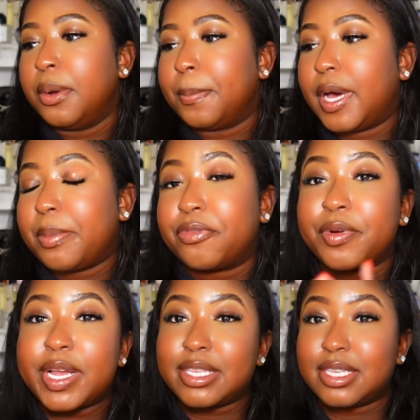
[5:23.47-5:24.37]
But before
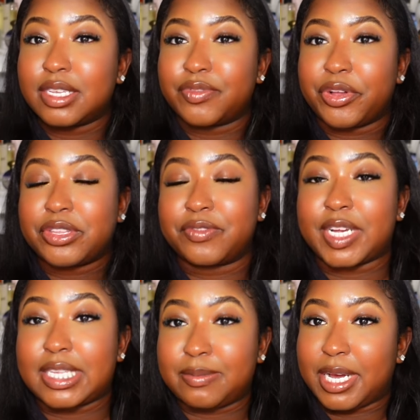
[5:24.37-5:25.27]
we get to this vlog, don't
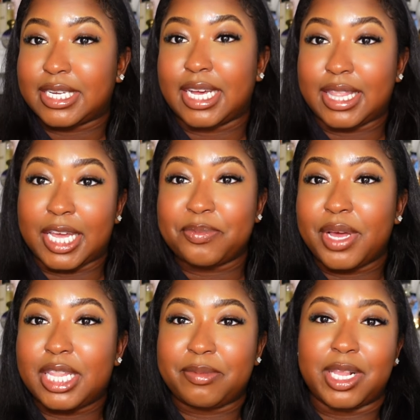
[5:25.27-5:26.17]
forget to smash that like
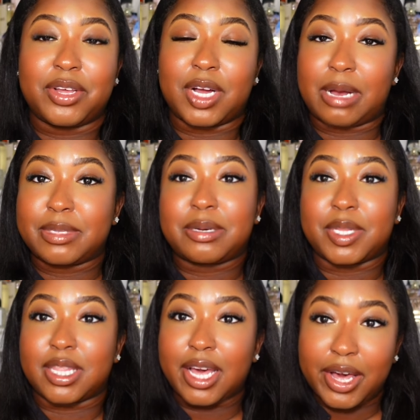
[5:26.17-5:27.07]
button. Leave me a little comment down
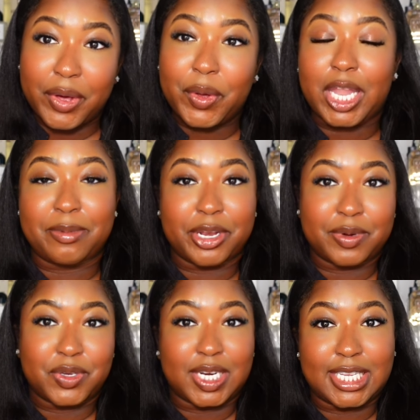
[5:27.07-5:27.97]
below. Let me know
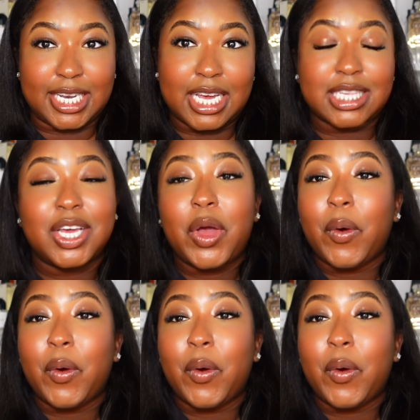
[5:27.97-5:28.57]
what you want to see next.